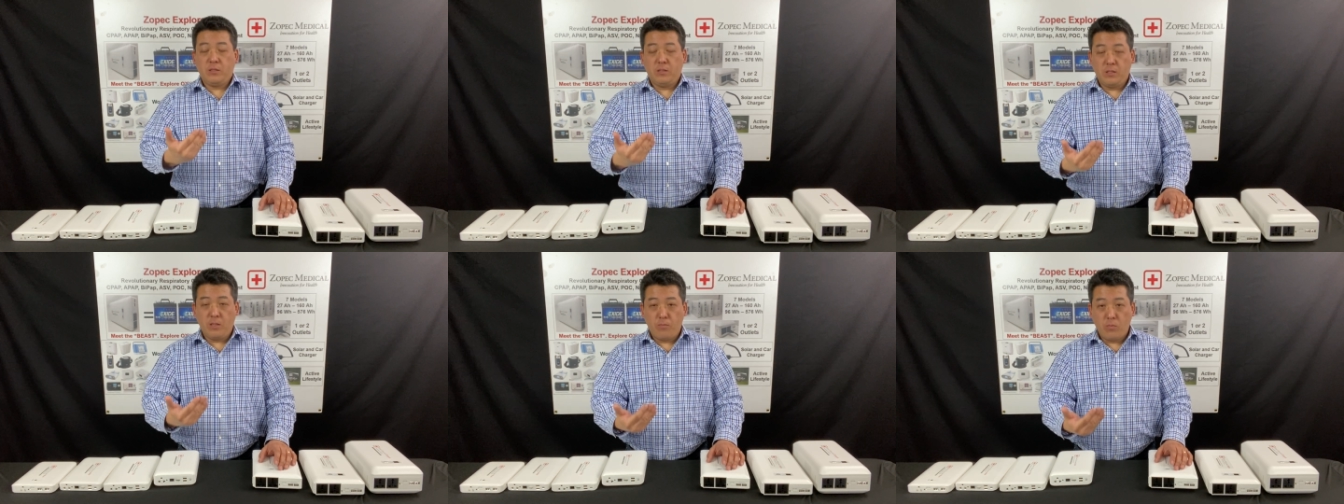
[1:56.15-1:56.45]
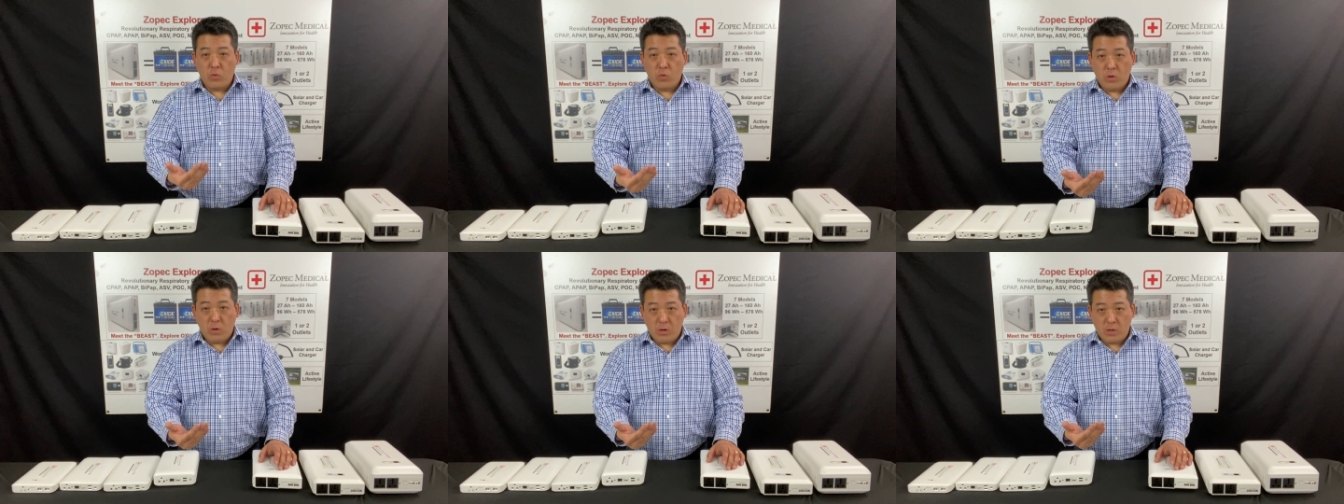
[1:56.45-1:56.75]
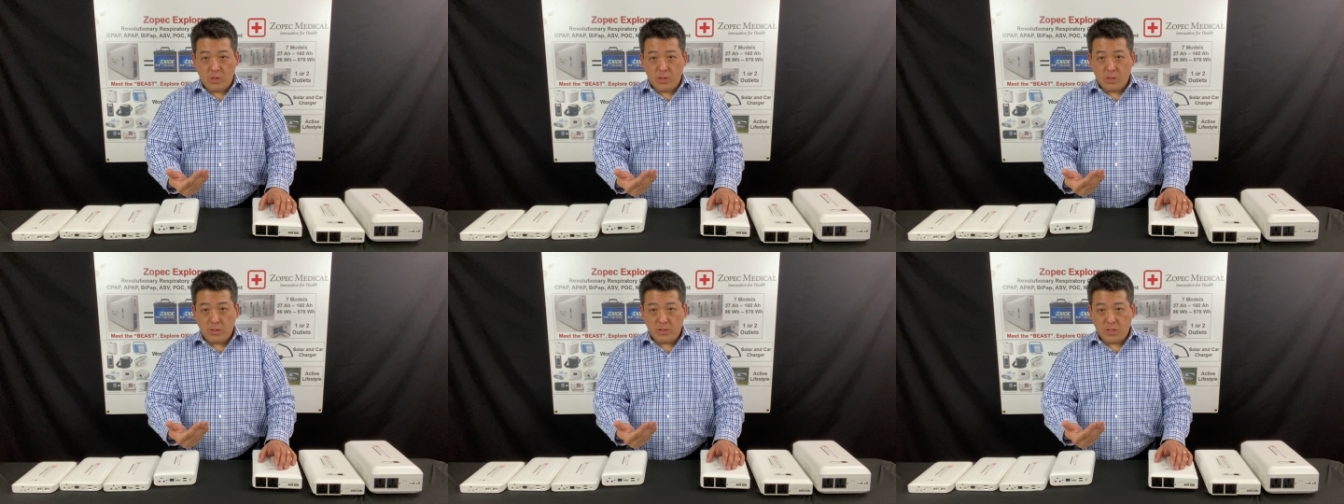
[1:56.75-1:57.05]
the
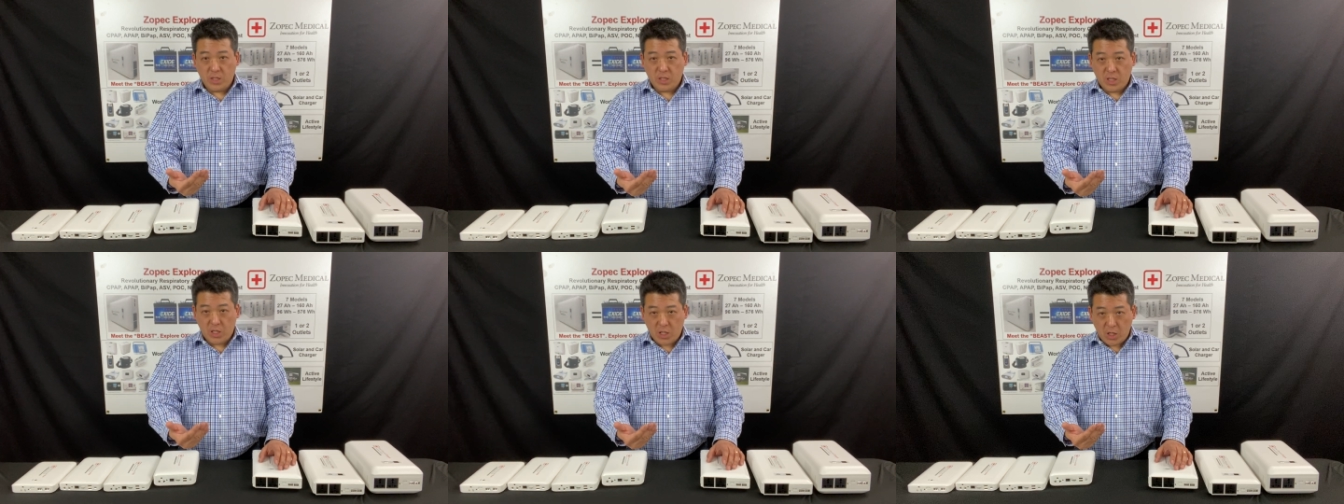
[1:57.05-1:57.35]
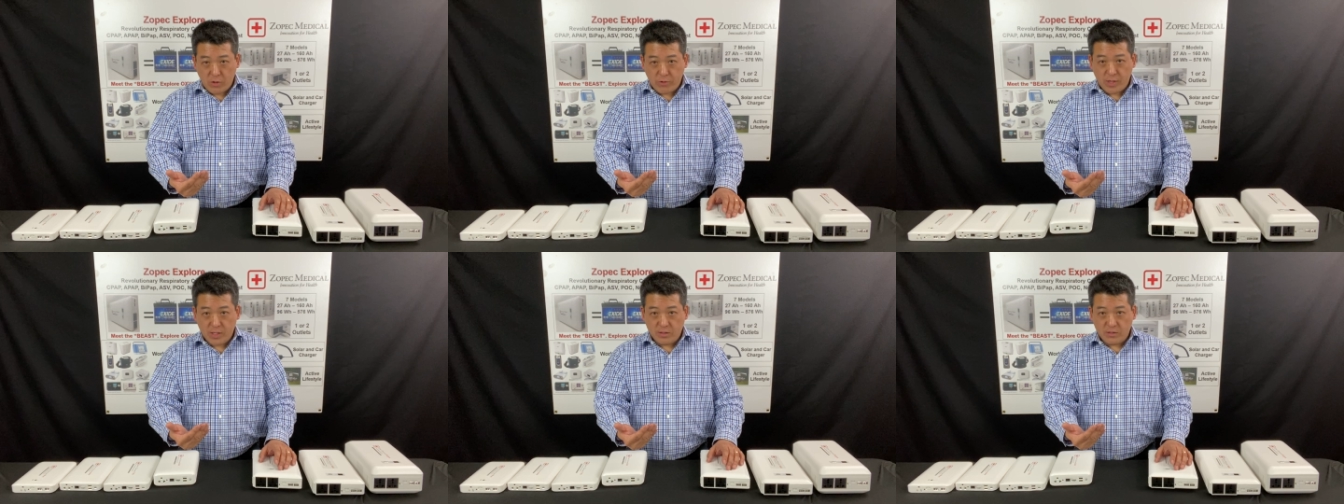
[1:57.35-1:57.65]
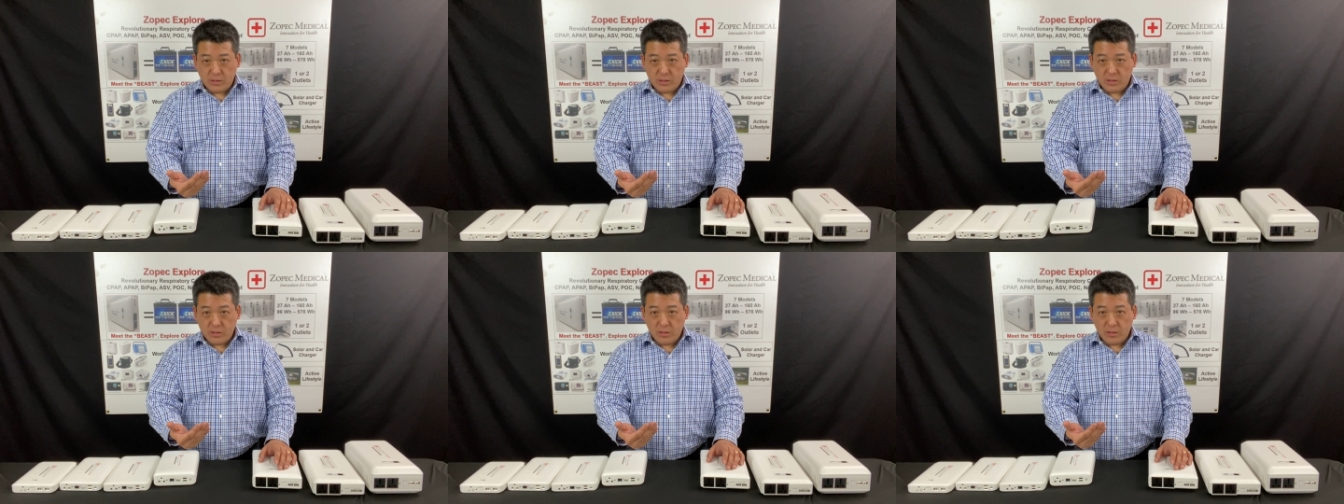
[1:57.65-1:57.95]
more the
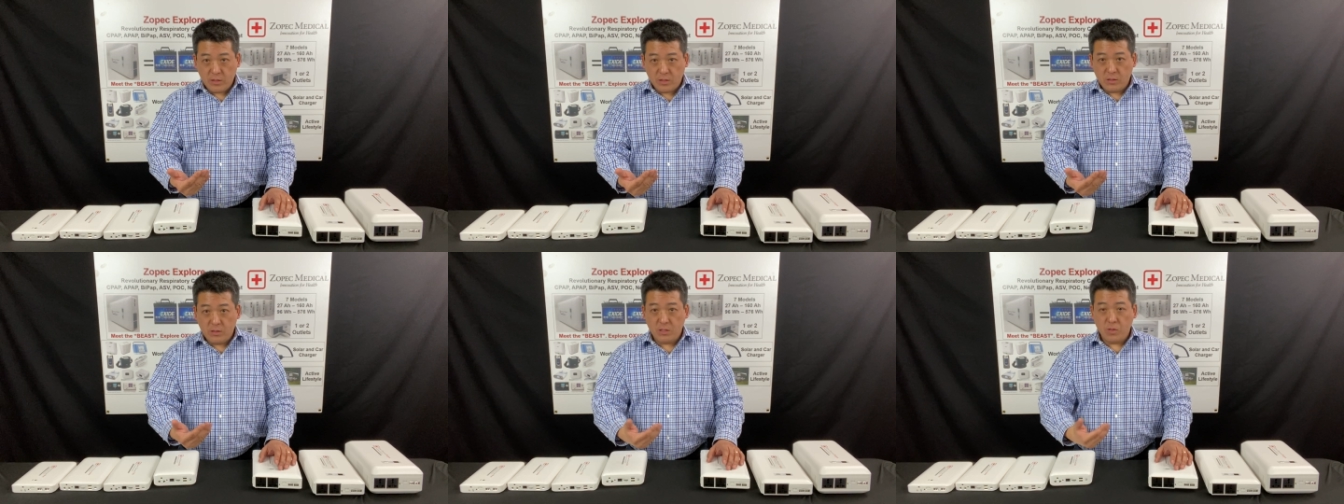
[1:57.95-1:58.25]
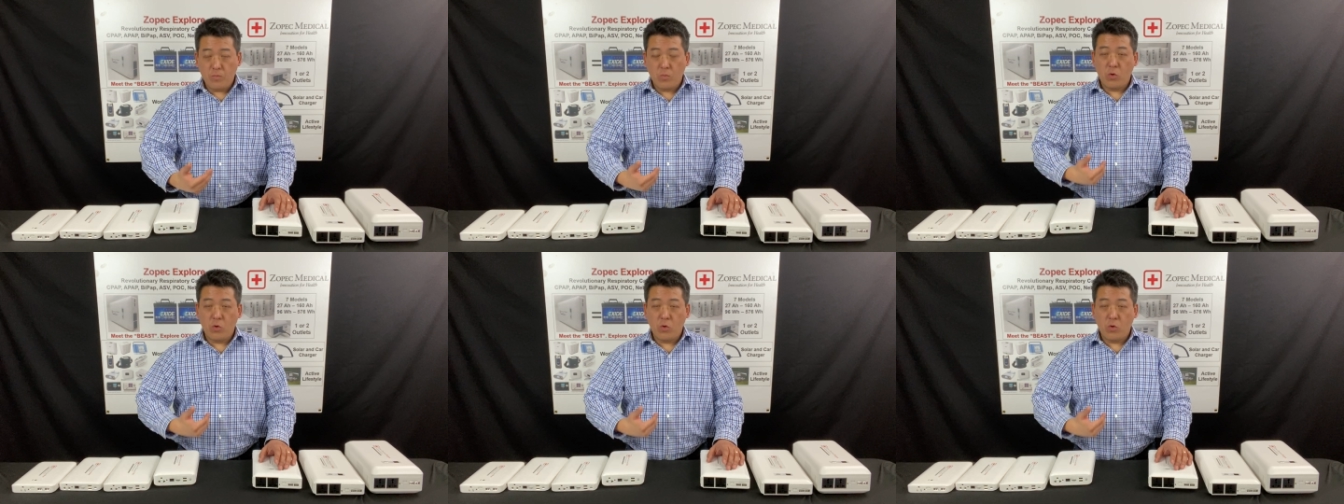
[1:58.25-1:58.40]
current, the